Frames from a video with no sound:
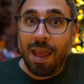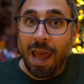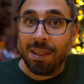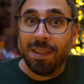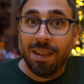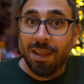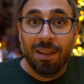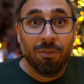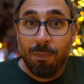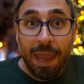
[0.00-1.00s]
at,
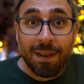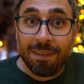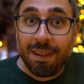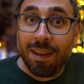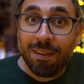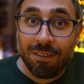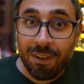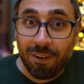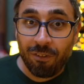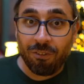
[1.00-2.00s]
is baked at
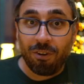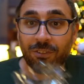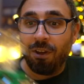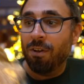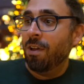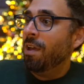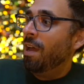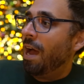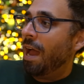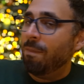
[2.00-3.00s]
Disneyland Resort, so
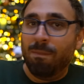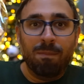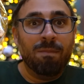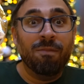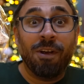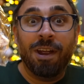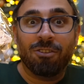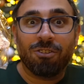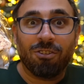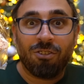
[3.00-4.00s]
I'm very
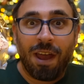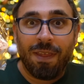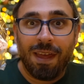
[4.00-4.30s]
interested to try